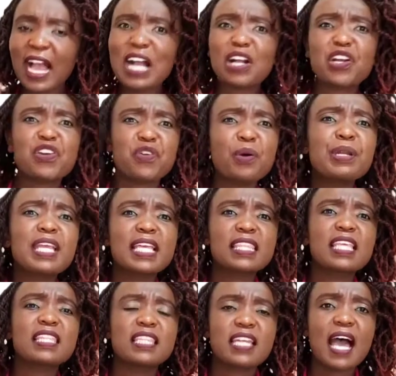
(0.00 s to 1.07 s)
a chronic
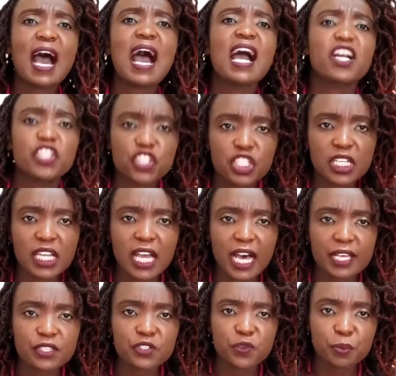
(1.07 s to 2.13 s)
thing that actually
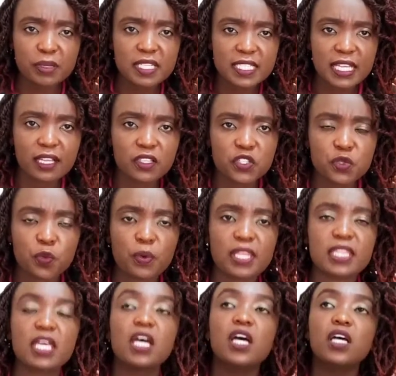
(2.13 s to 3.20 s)
has to be dealt
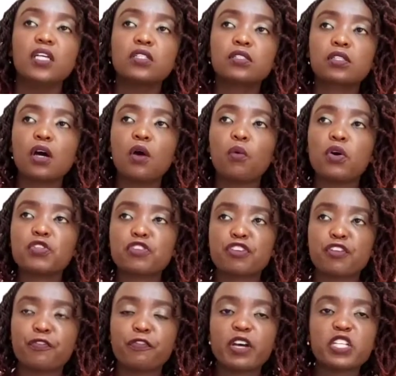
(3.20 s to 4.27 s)
with. So what you
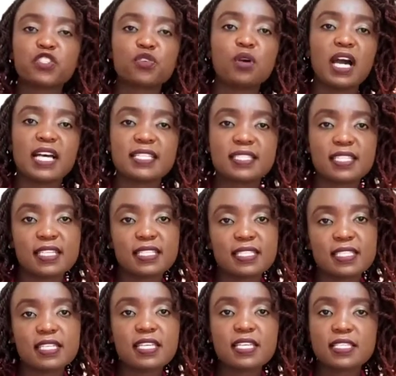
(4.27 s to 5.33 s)
refer to as the
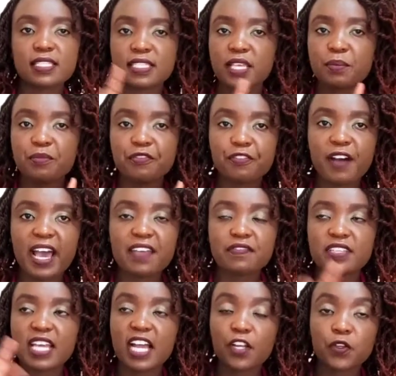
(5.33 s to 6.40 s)

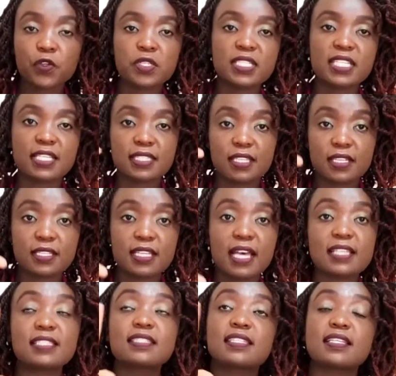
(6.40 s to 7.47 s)
DSM-5 Diagnostic
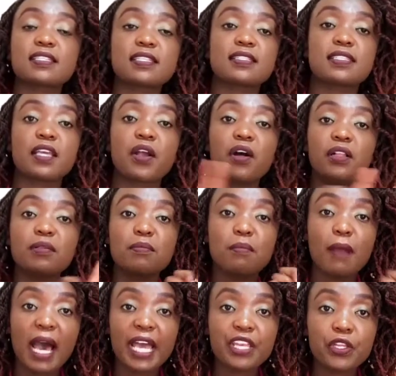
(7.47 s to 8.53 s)
Statistical
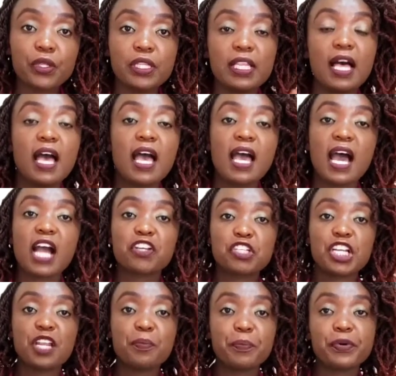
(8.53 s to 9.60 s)
Manual
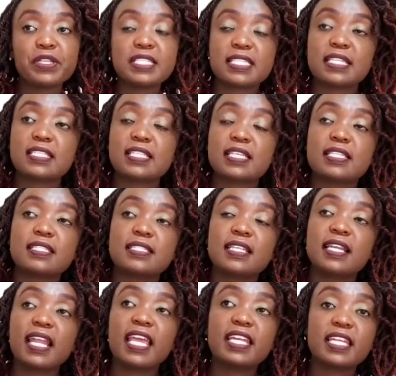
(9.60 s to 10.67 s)
actually puts it as
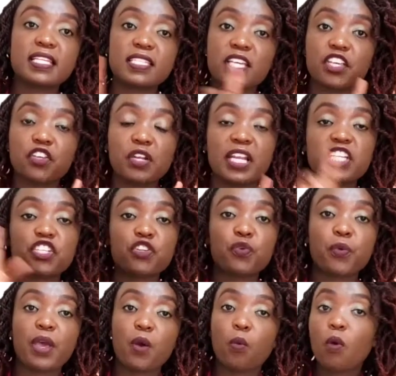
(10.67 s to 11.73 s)
delayed ejaculation,
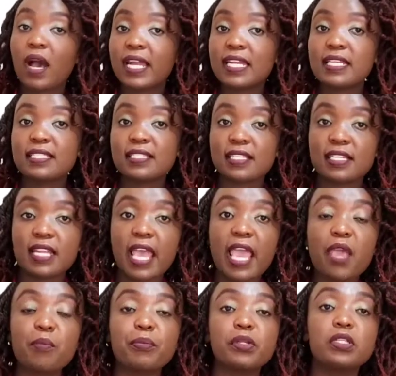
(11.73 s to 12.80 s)
where one is
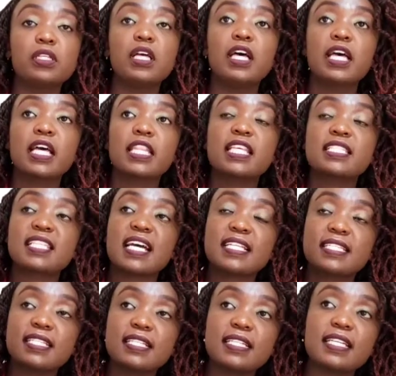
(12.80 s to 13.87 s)
unable, there's
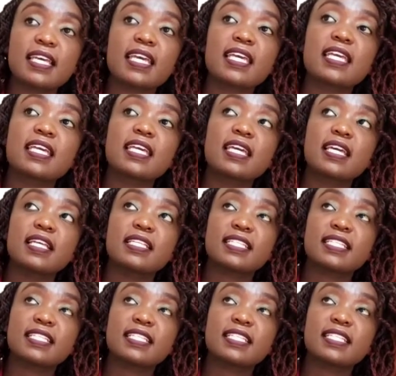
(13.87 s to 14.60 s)
that delay